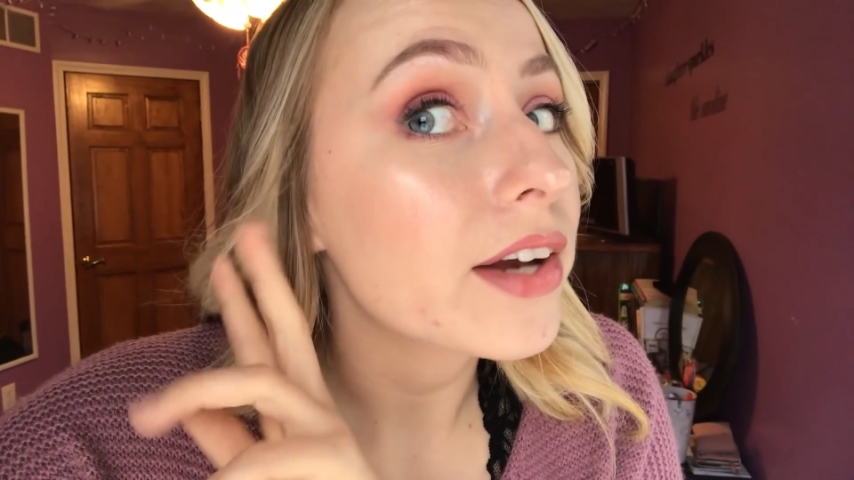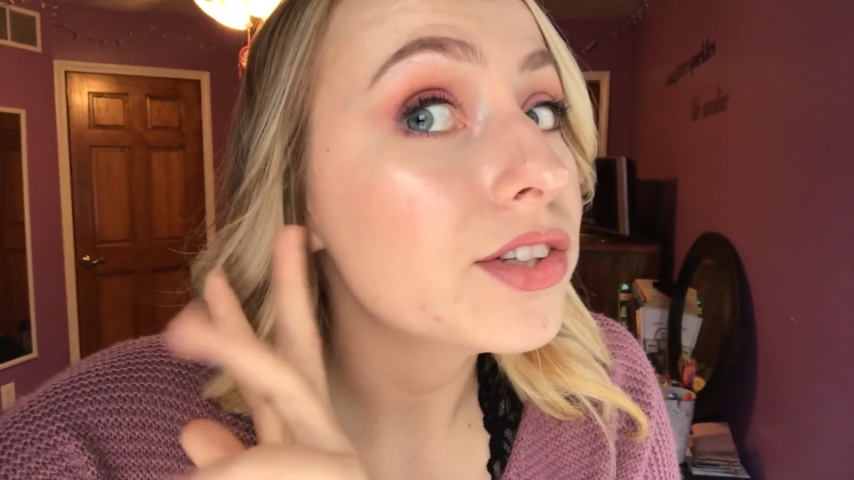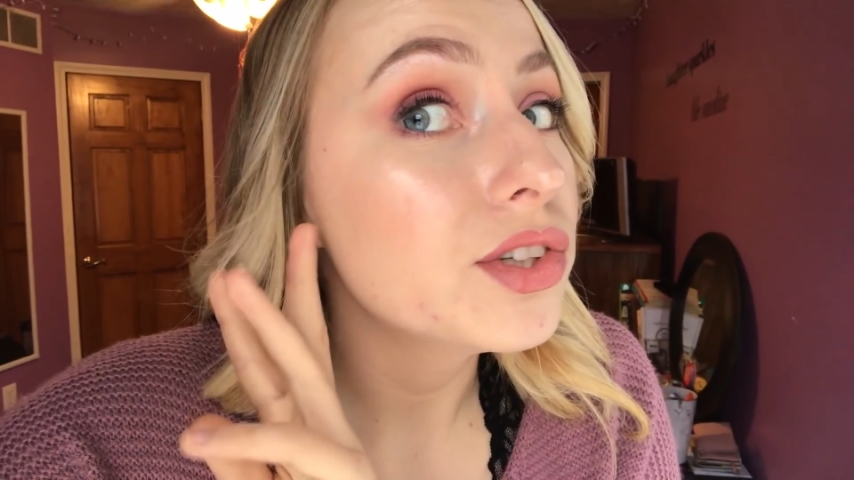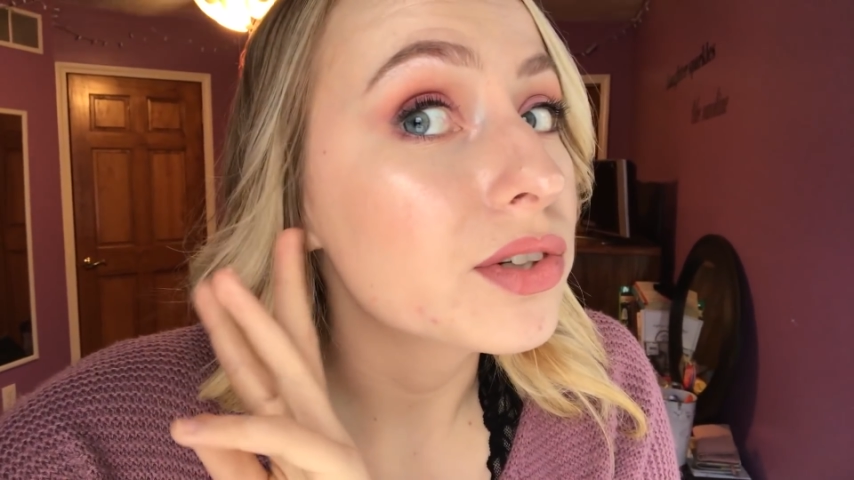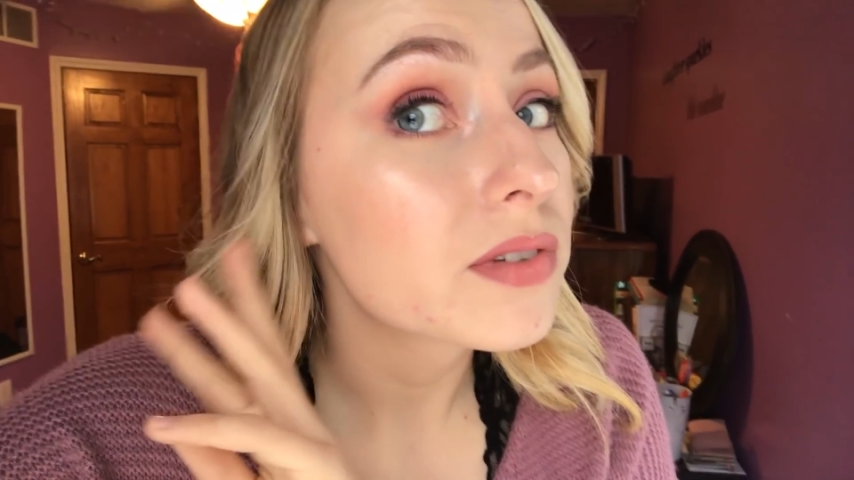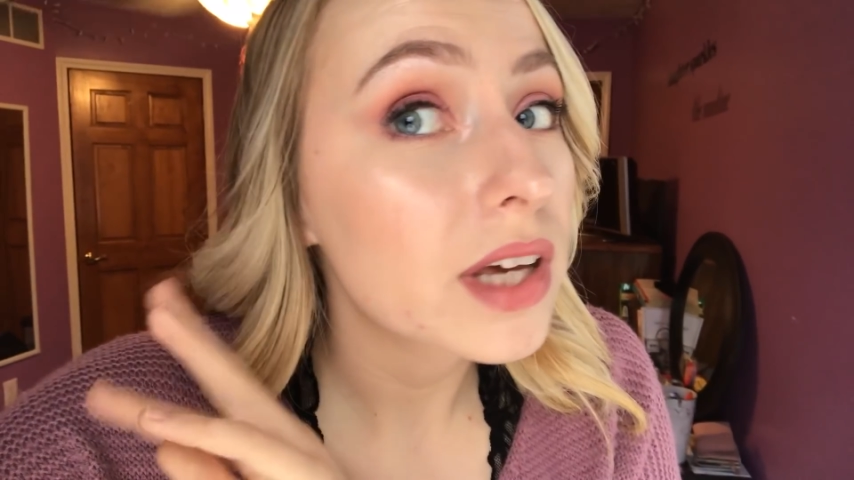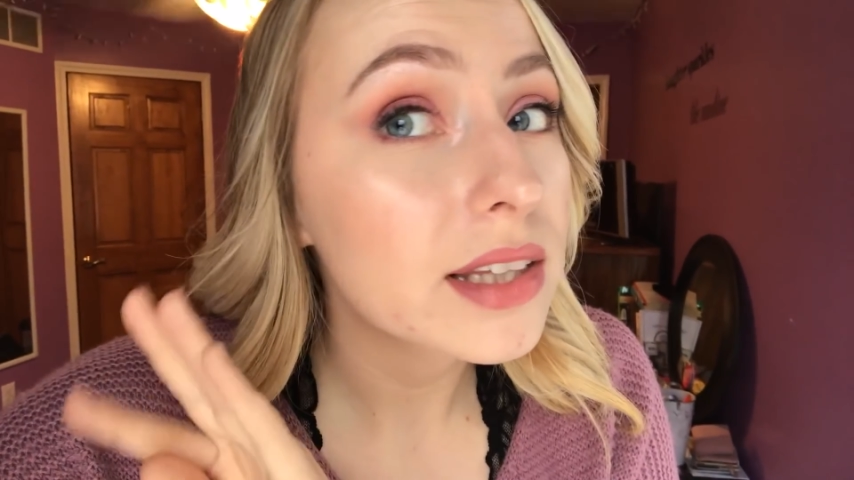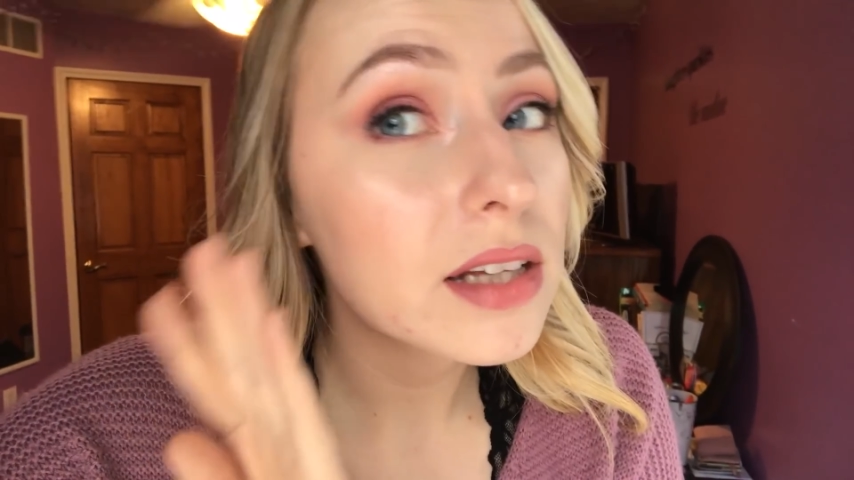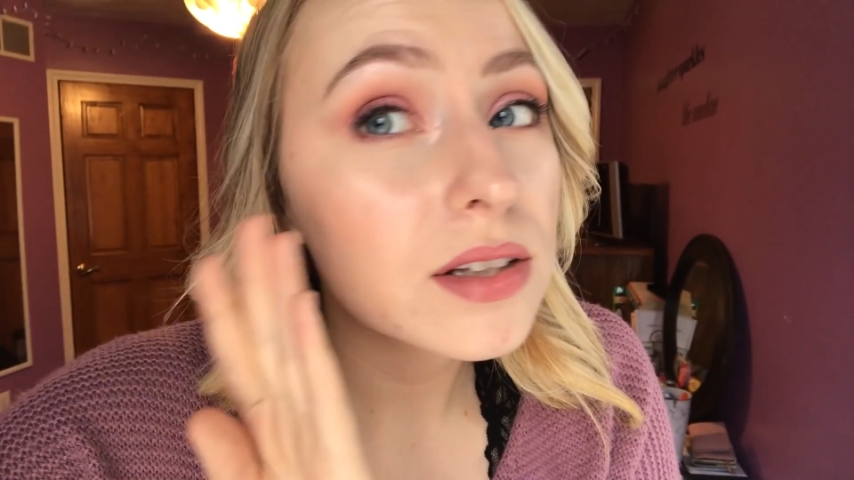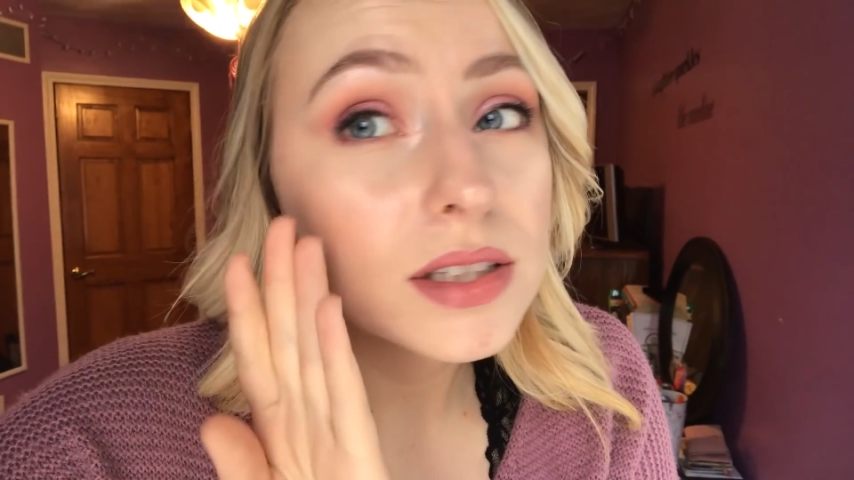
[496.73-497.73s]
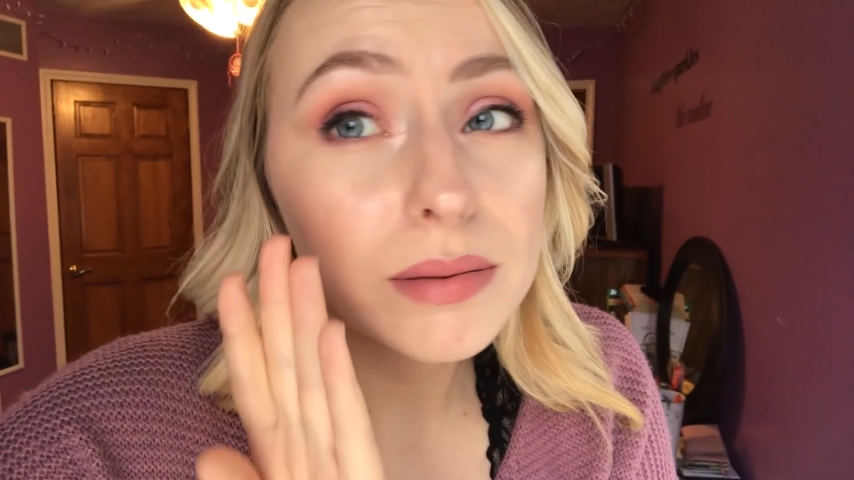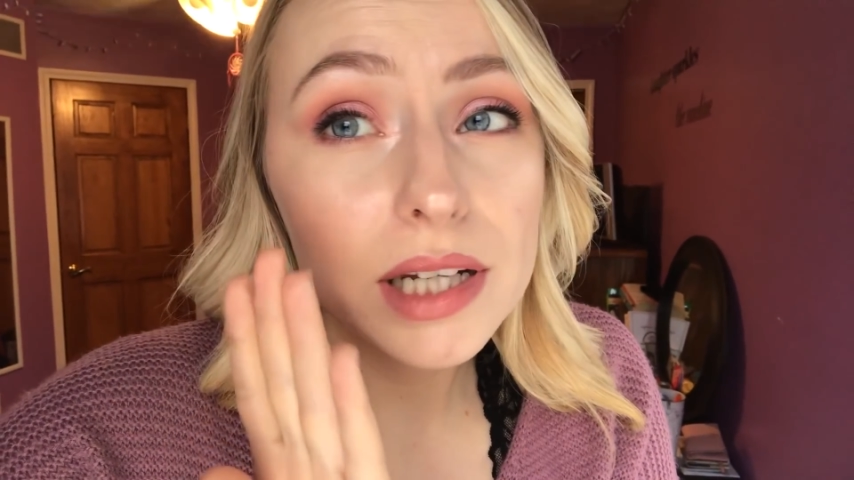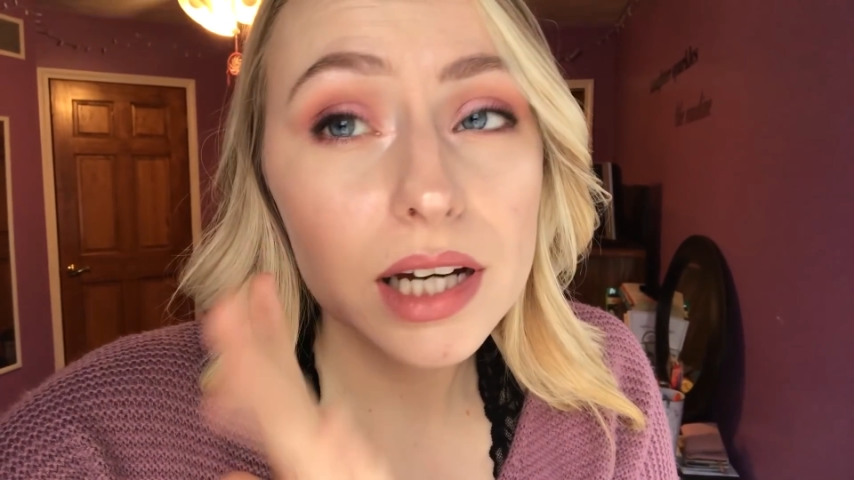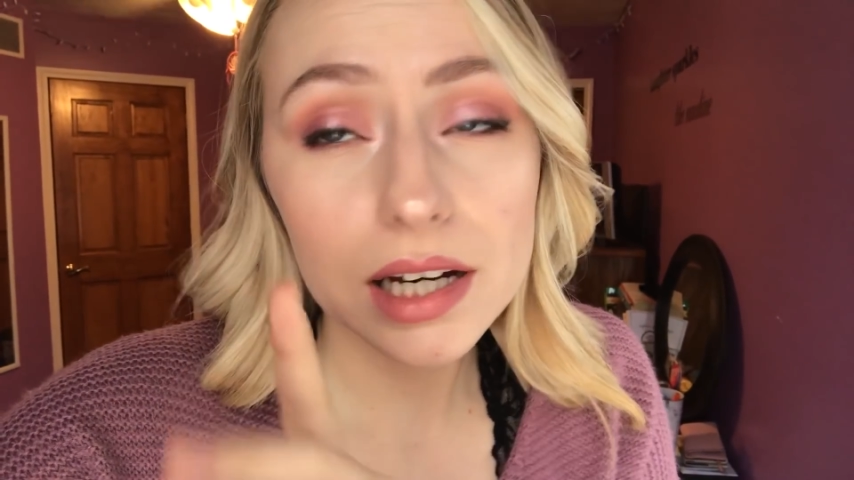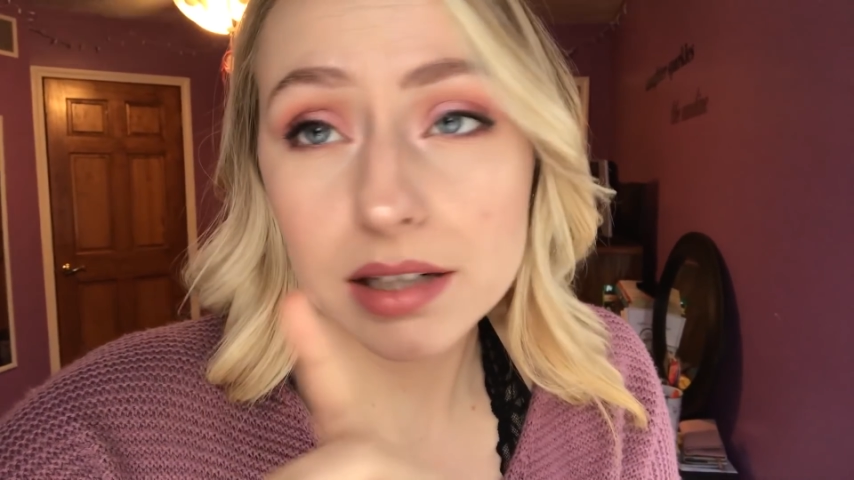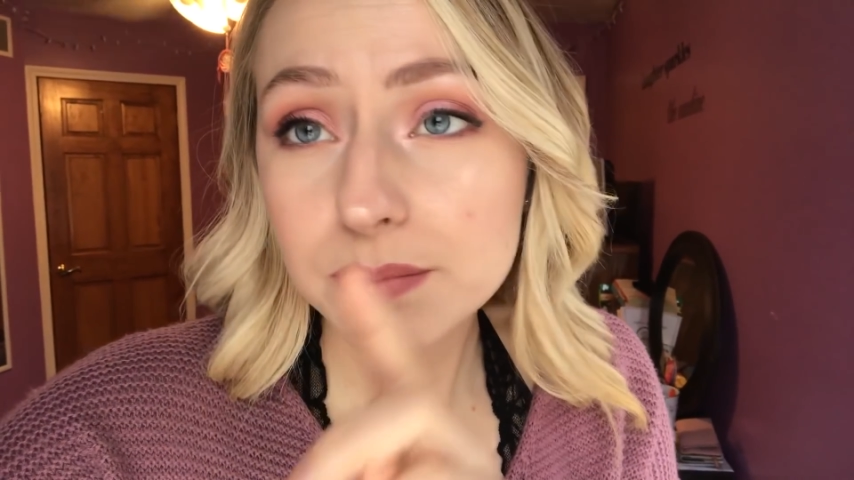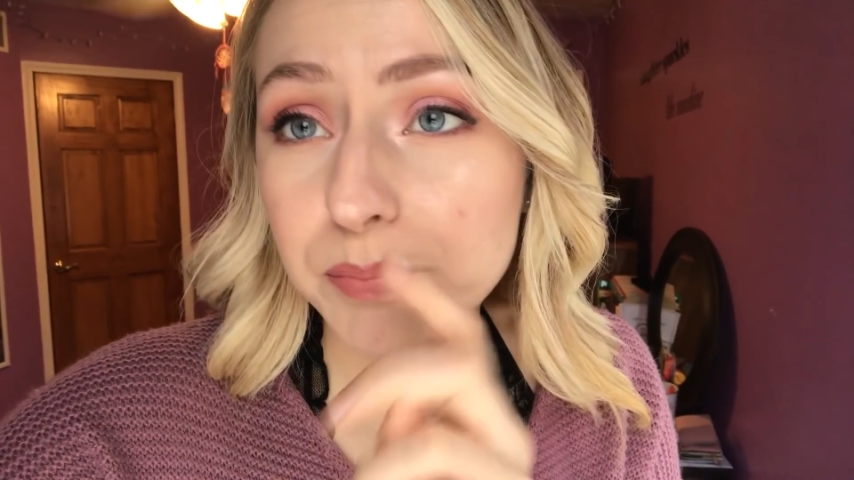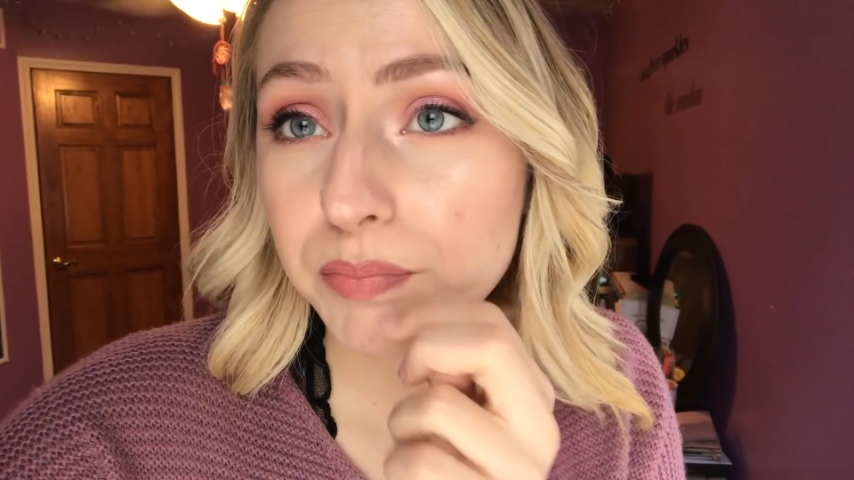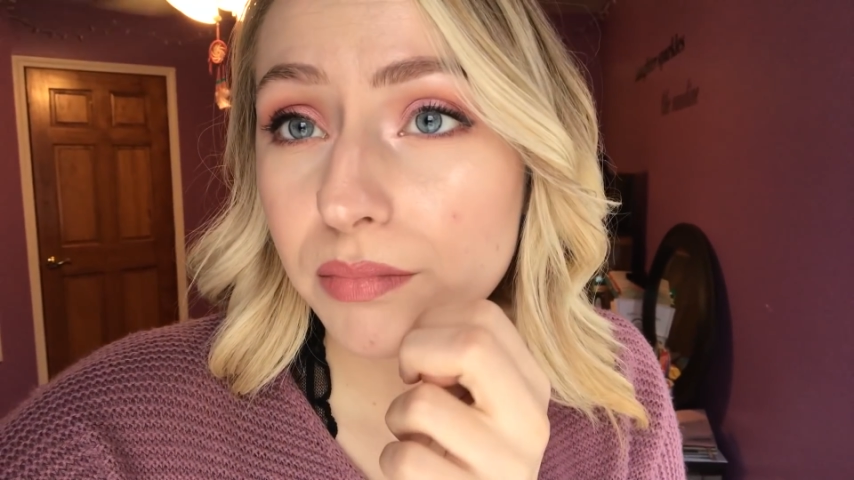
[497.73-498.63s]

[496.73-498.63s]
I do feel like that looks pretty good.